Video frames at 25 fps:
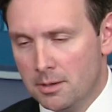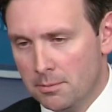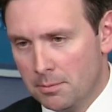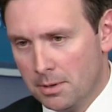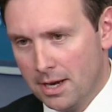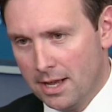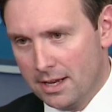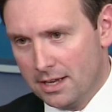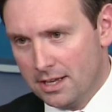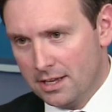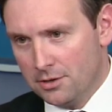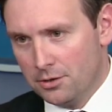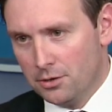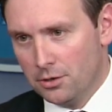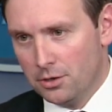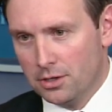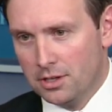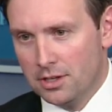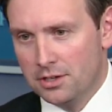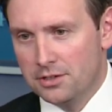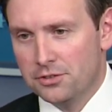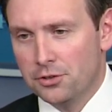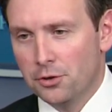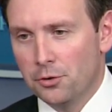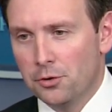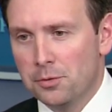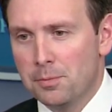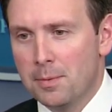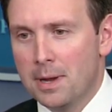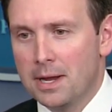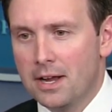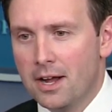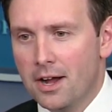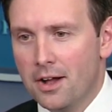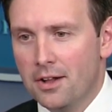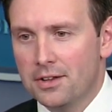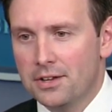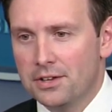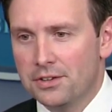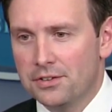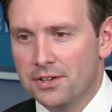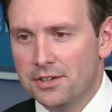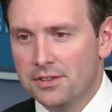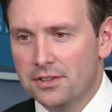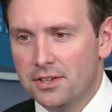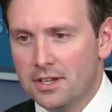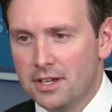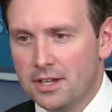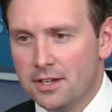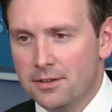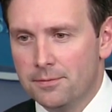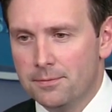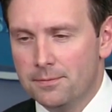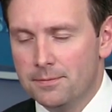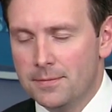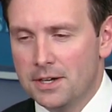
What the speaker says: but I can consult with my colleagues at the